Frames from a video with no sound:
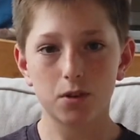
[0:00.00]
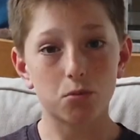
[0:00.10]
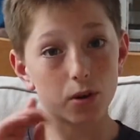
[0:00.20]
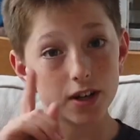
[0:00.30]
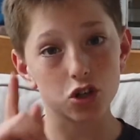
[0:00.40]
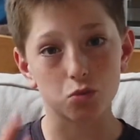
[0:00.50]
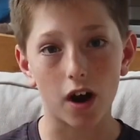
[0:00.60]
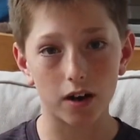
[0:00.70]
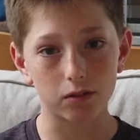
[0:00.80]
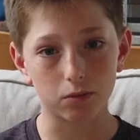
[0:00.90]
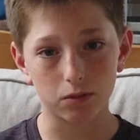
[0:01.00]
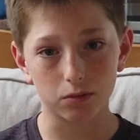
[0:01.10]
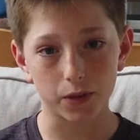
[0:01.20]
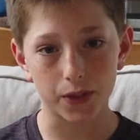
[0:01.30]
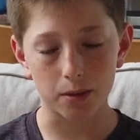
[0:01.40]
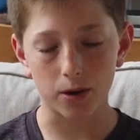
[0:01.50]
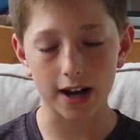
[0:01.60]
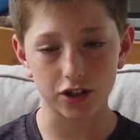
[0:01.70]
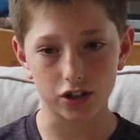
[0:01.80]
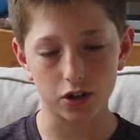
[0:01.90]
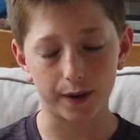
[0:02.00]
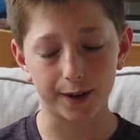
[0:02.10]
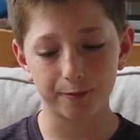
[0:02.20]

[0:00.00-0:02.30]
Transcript: Well, here's what they were actually doing.